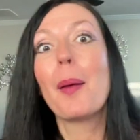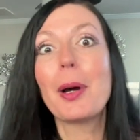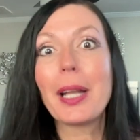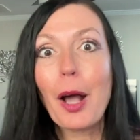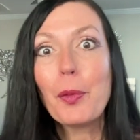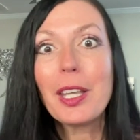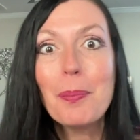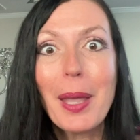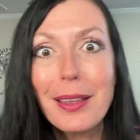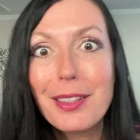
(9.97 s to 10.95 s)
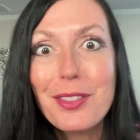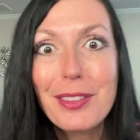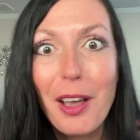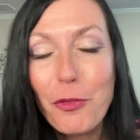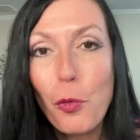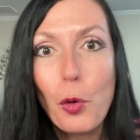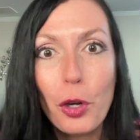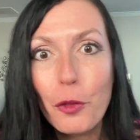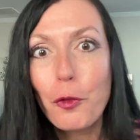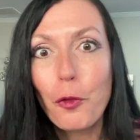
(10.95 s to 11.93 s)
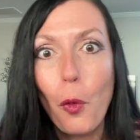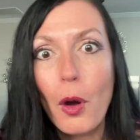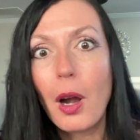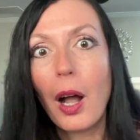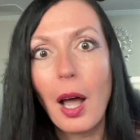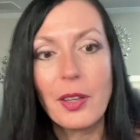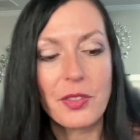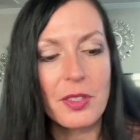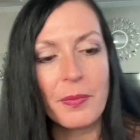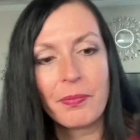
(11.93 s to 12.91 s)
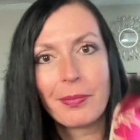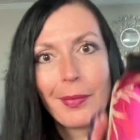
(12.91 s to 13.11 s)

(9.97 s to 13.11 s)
about how we can make this stuff work for us?